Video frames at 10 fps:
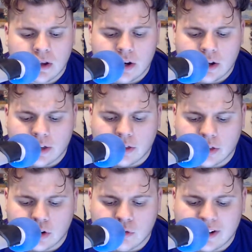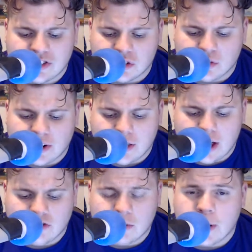Gonna look at the third race at 3
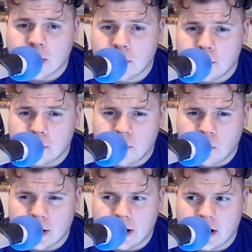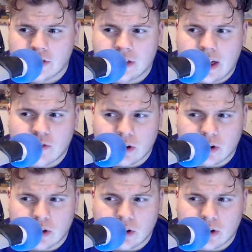o'clock from Ayr, but before I get on to that,